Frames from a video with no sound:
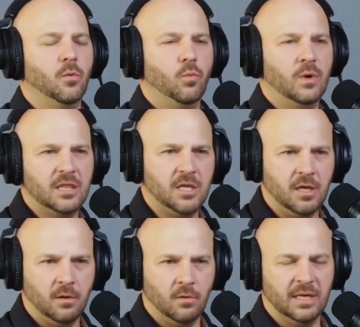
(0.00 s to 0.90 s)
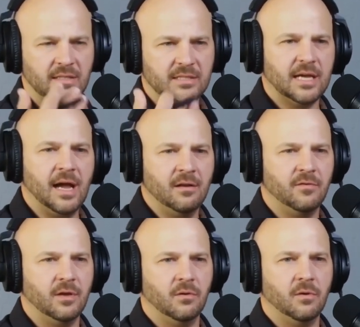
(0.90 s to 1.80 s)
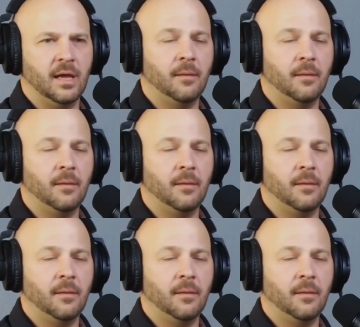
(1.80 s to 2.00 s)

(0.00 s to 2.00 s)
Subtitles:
with you and inside of you.